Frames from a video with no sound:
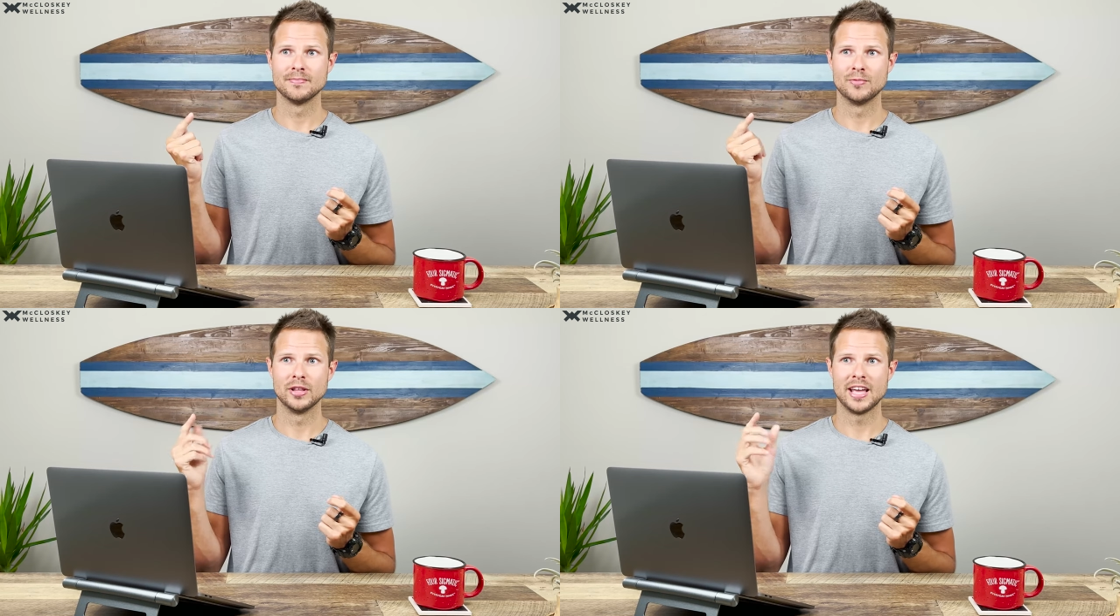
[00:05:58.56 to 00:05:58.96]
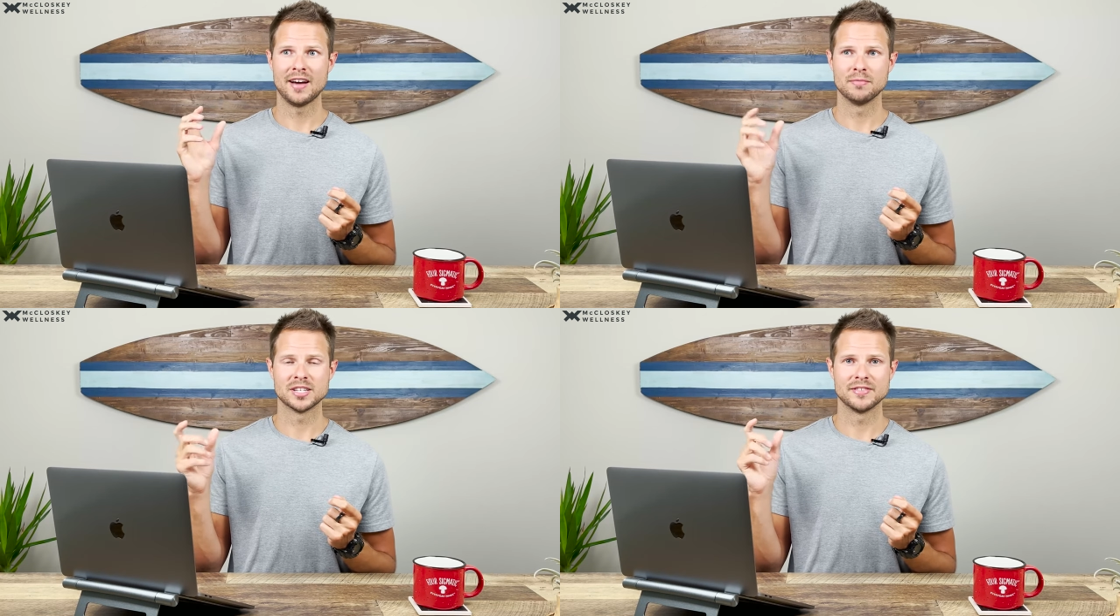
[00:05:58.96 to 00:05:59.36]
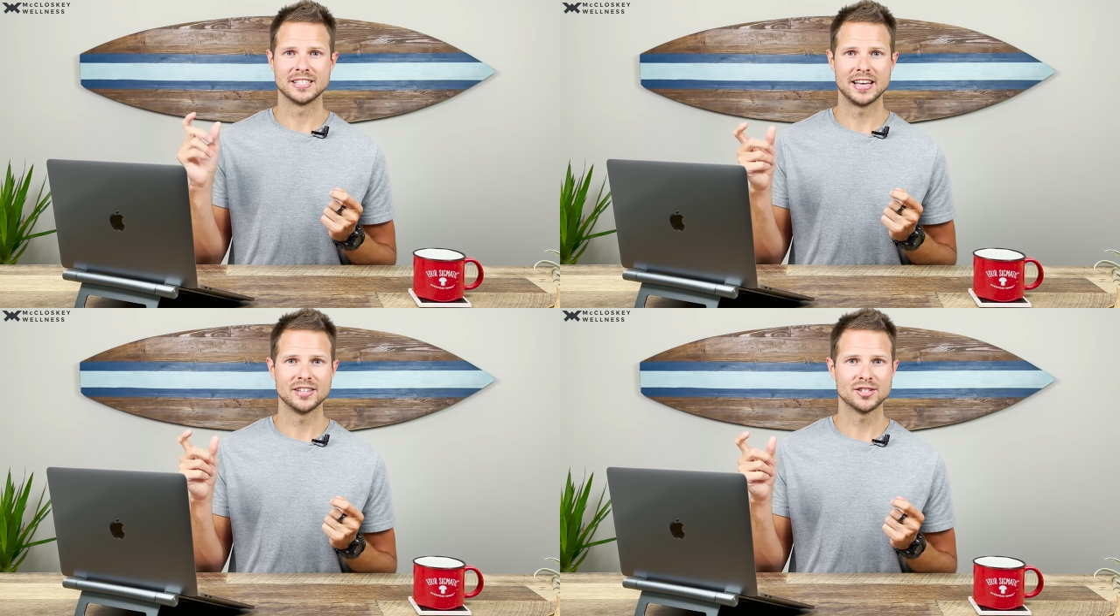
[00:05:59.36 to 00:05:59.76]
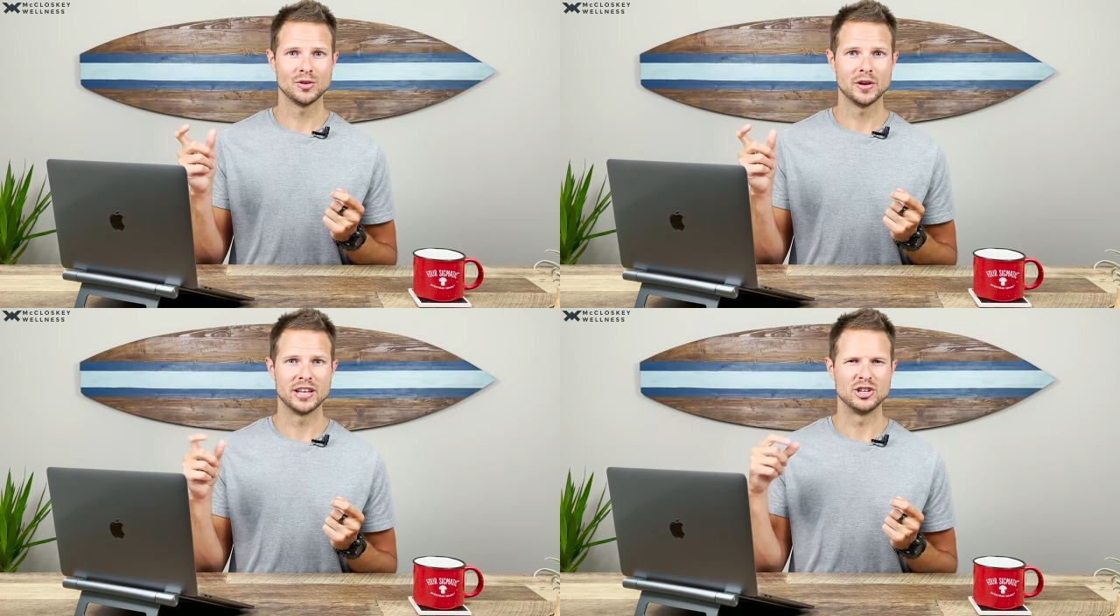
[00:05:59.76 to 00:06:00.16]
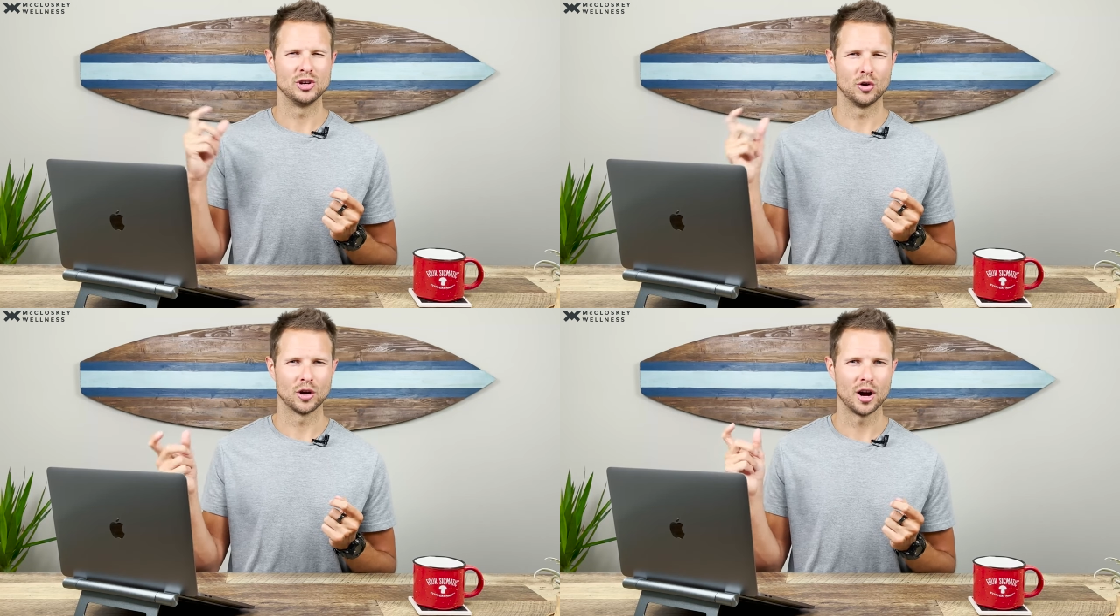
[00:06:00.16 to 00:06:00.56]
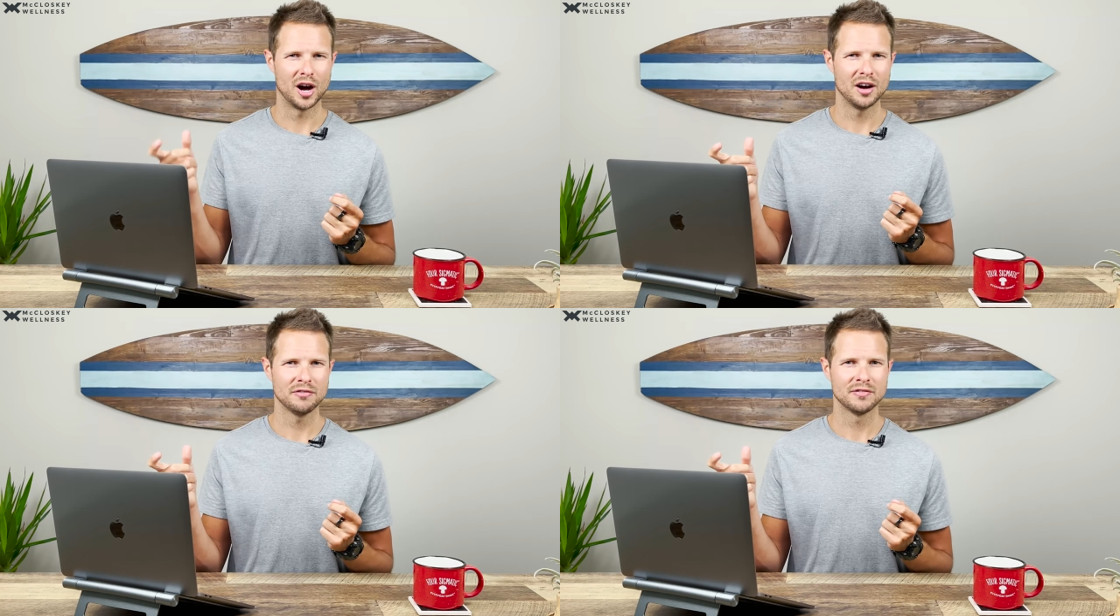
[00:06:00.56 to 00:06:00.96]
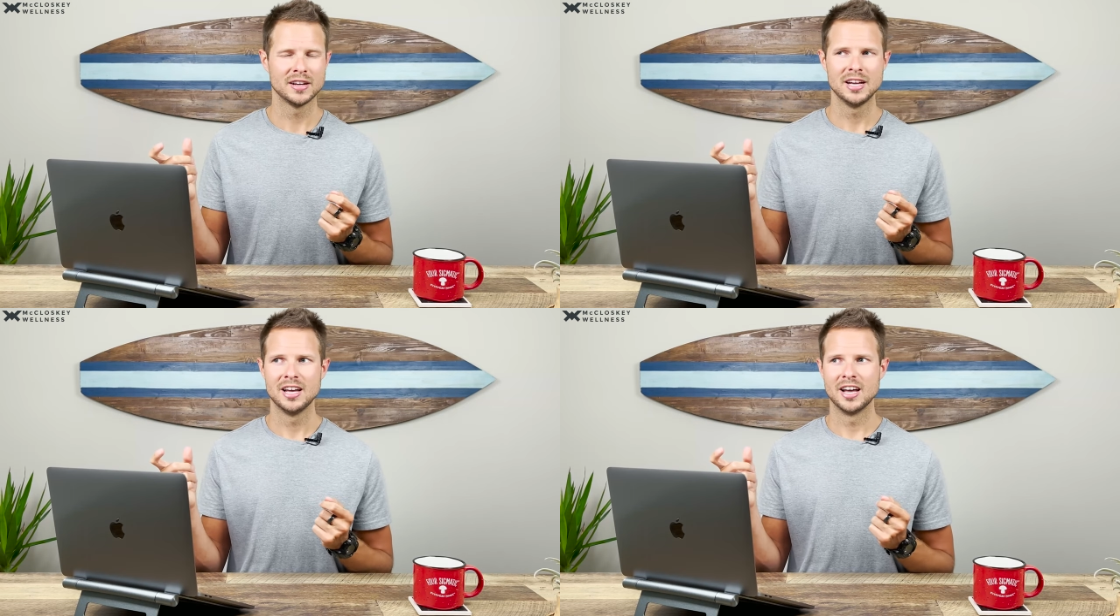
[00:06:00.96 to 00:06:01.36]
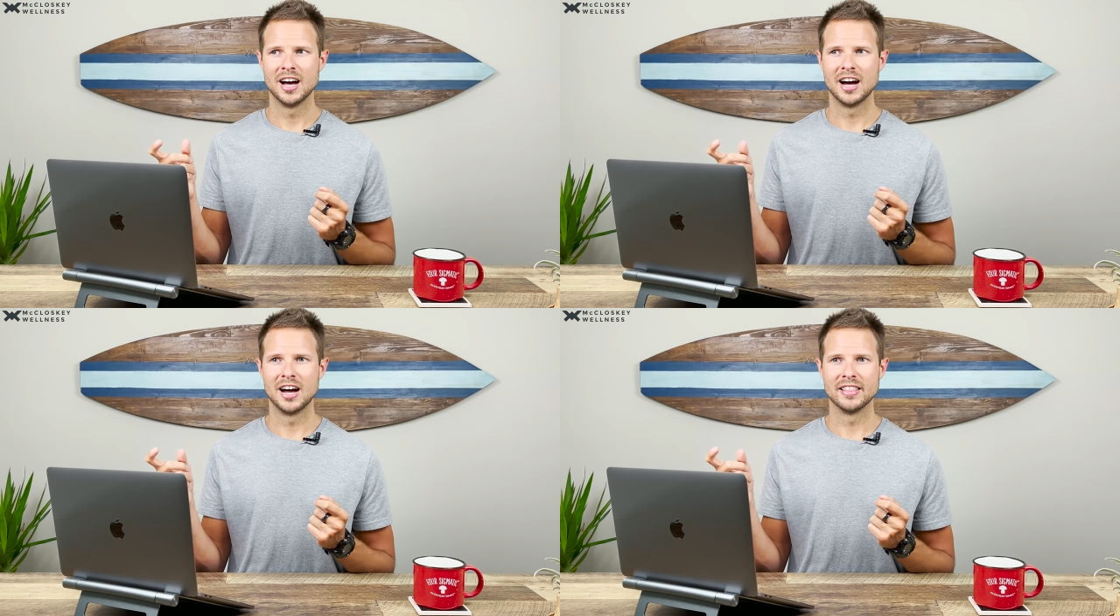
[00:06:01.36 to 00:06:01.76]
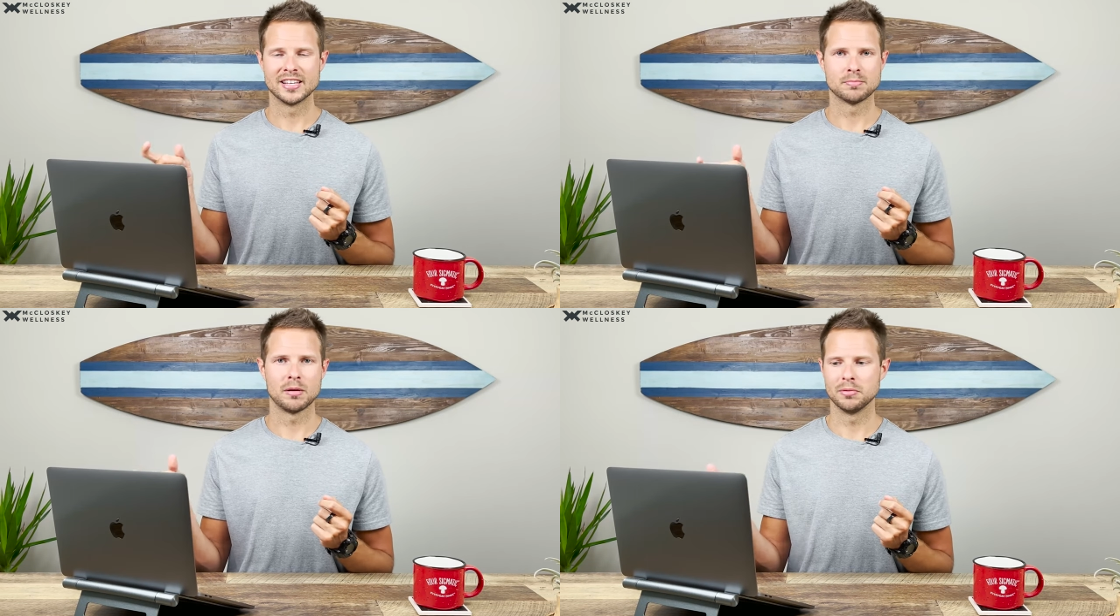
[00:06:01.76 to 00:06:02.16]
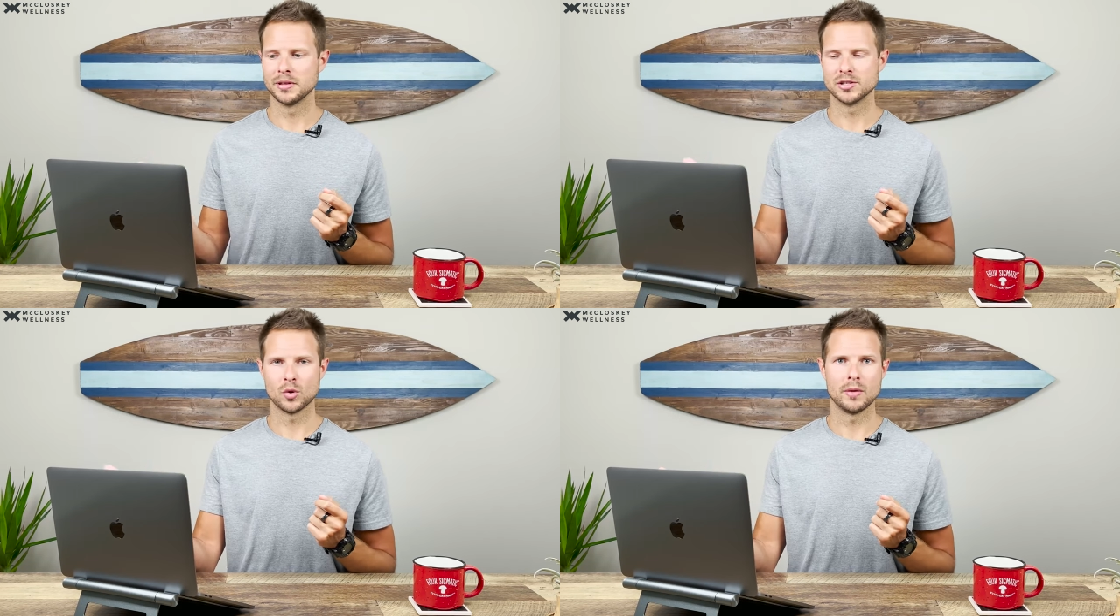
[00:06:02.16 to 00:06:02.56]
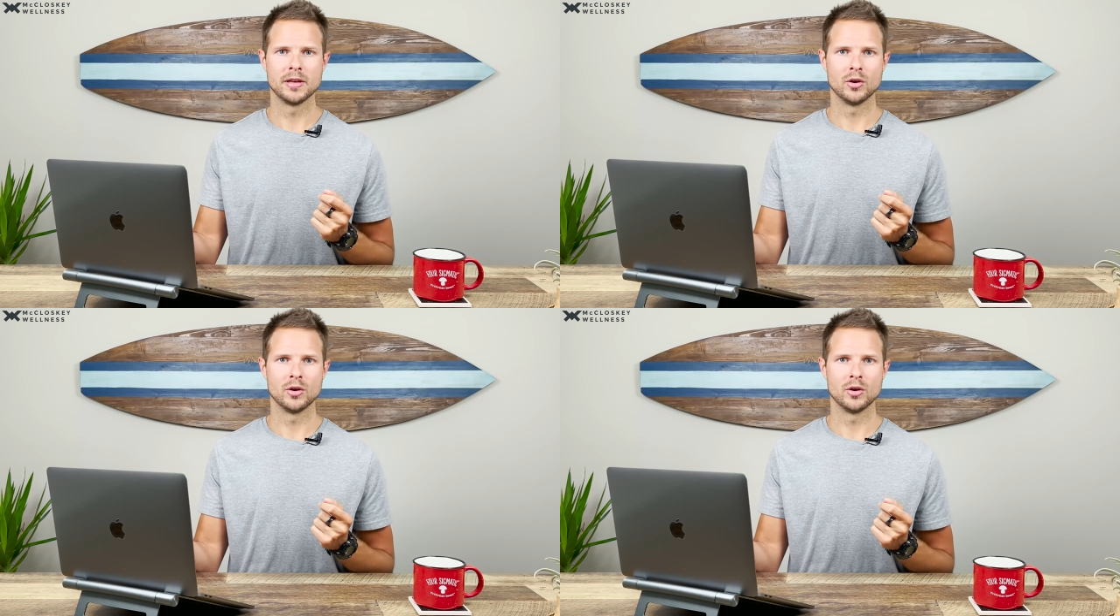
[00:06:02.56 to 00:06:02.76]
really have much of a taste to it, and you don't cough. Uh, that's probably soybean